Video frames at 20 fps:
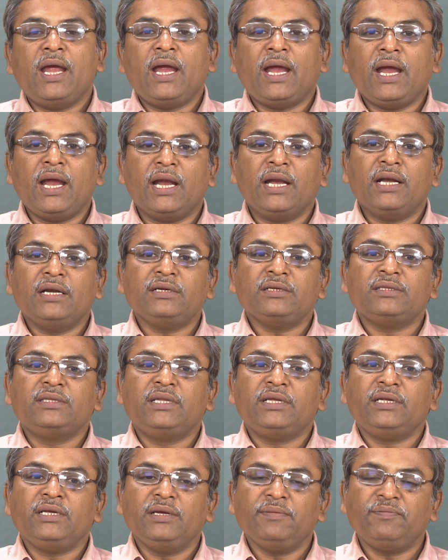and
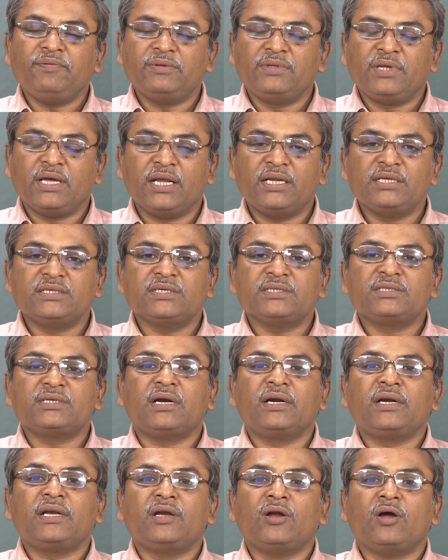the, if there is a
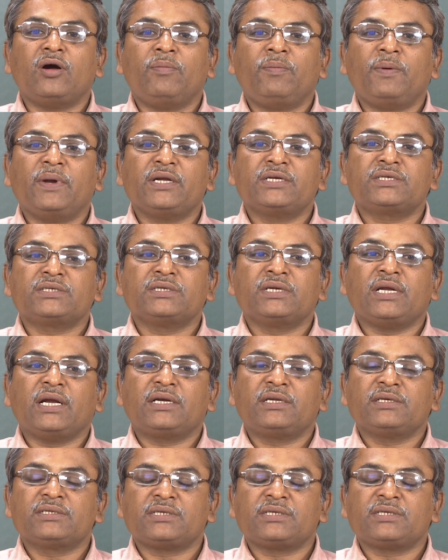certain operation at